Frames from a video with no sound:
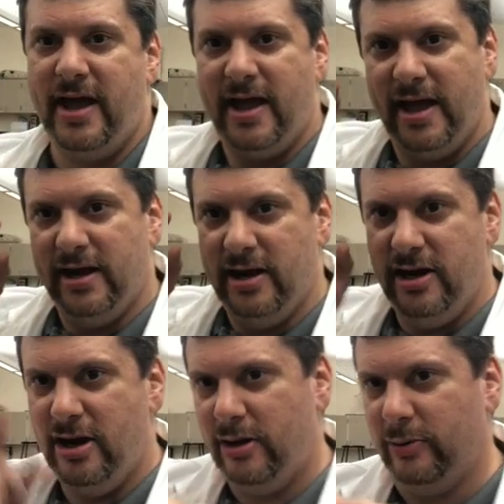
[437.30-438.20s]

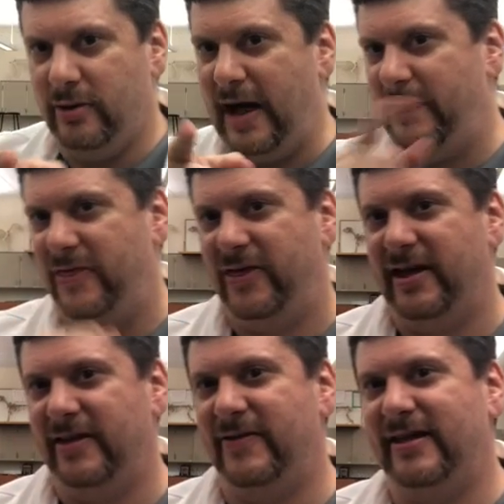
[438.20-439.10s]
No, not the
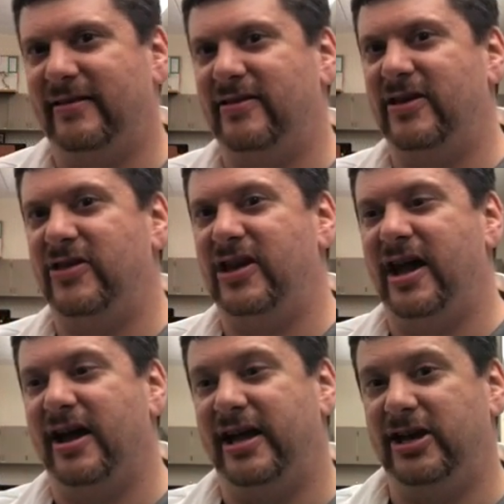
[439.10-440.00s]
thing that's
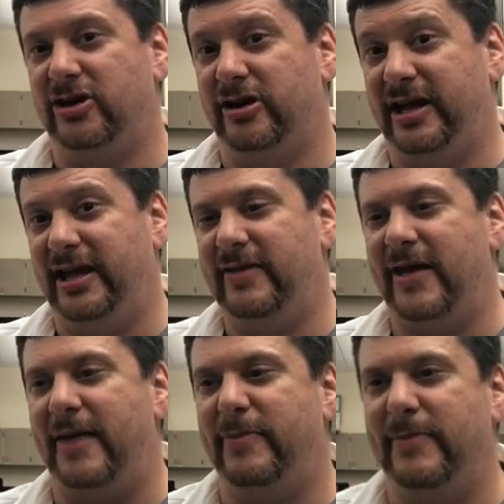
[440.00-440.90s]
in your knee
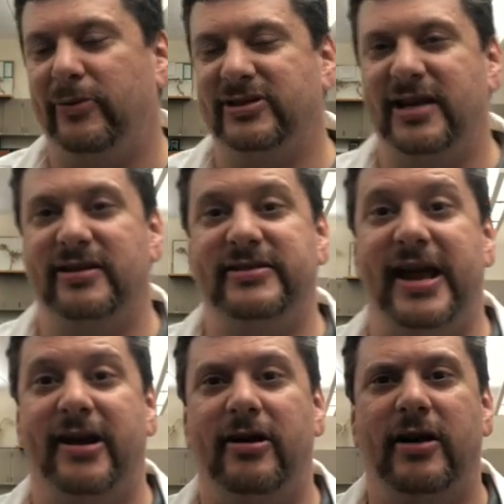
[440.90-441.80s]
that people tend to
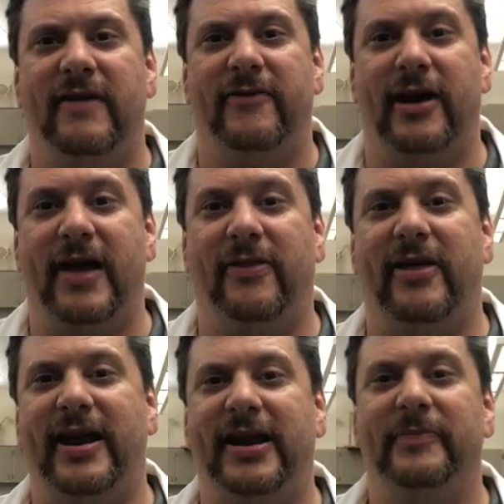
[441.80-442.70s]
tear if you're
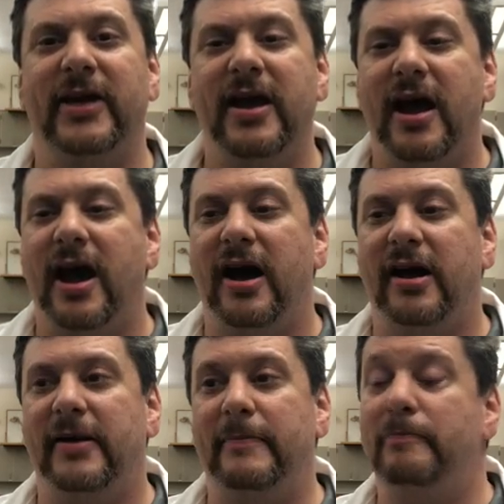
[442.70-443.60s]
athletic,
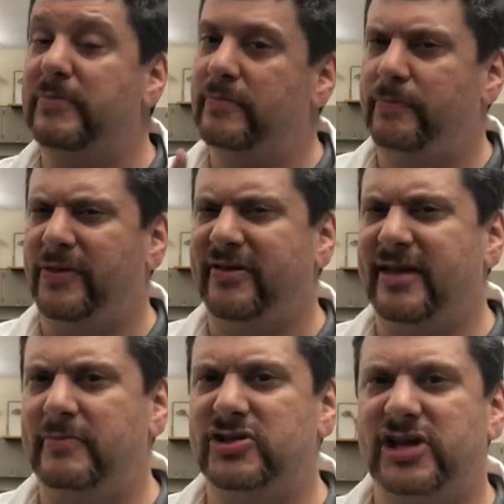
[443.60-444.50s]
but the
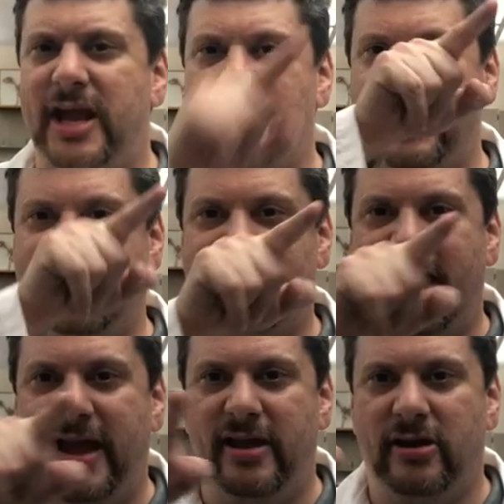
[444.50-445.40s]
same shape. It's
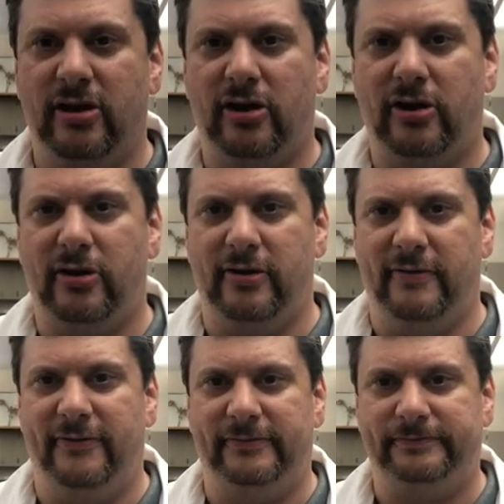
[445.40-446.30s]
a
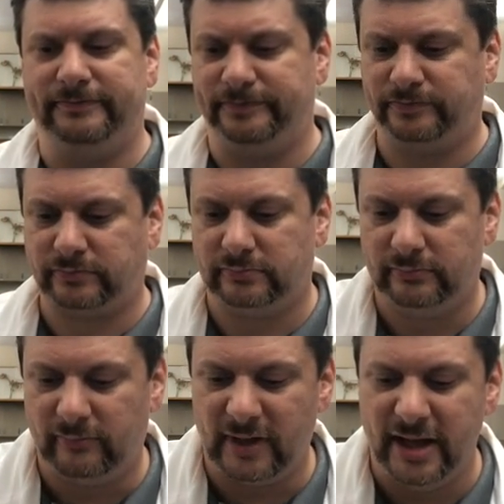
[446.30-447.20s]
curve.
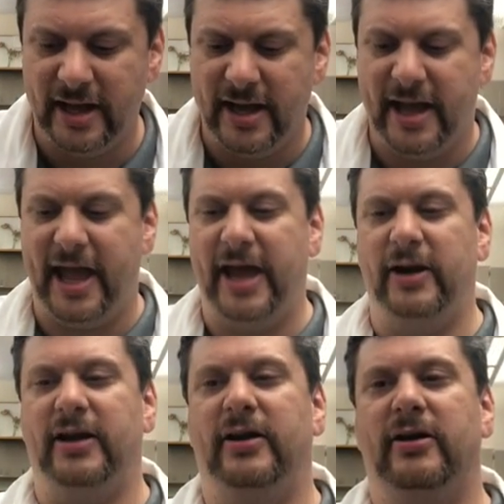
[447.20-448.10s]

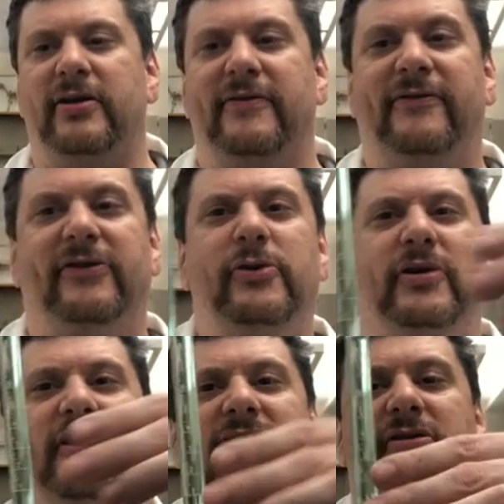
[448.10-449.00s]
And
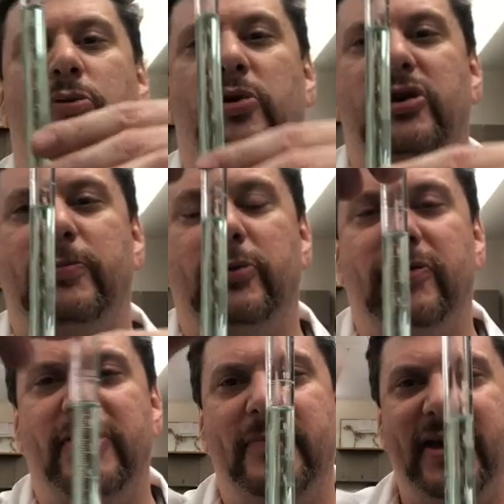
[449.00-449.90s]
fluids, when you put
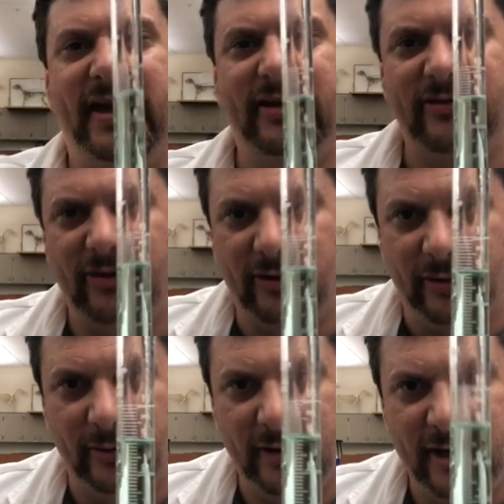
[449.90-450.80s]
them
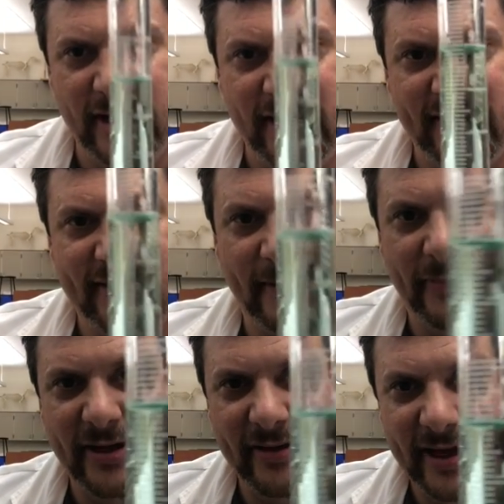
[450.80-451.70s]
into
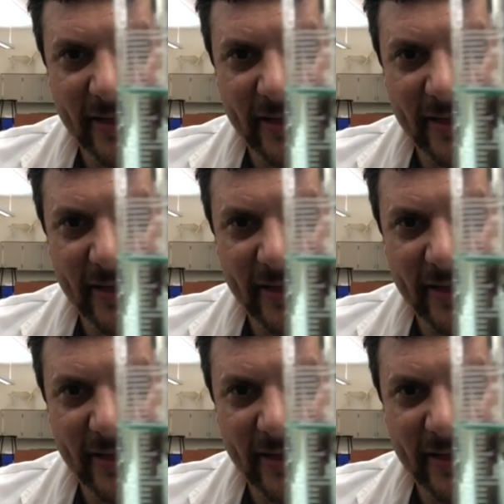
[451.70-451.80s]
something like